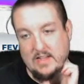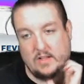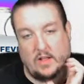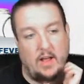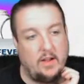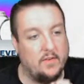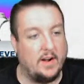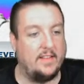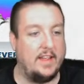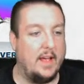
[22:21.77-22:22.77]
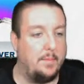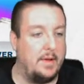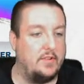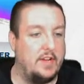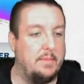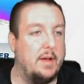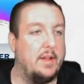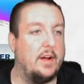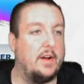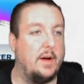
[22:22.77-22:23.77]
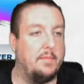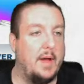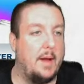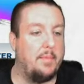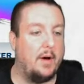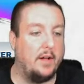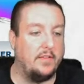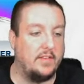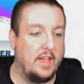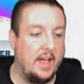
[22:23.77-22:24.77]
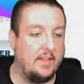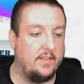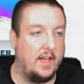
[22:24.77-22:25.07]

Clawcrazyhelp at gmail.com. My apologies, guys.